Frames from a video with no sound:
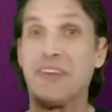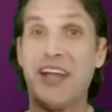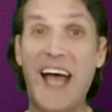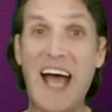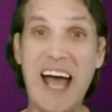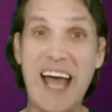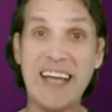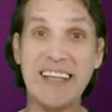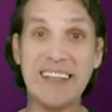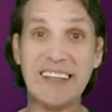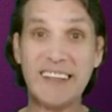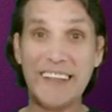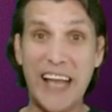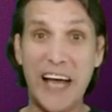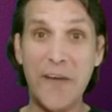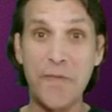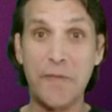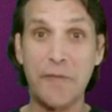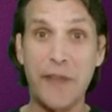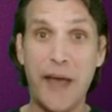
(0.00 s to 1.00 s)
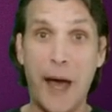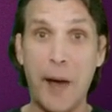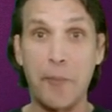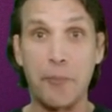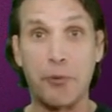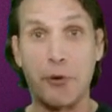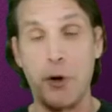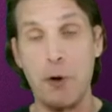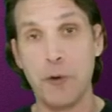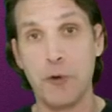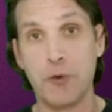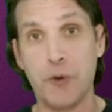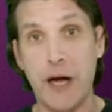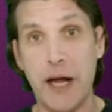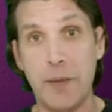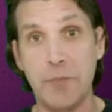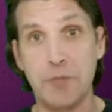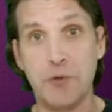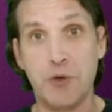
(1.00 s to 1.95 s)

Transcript: I love that program.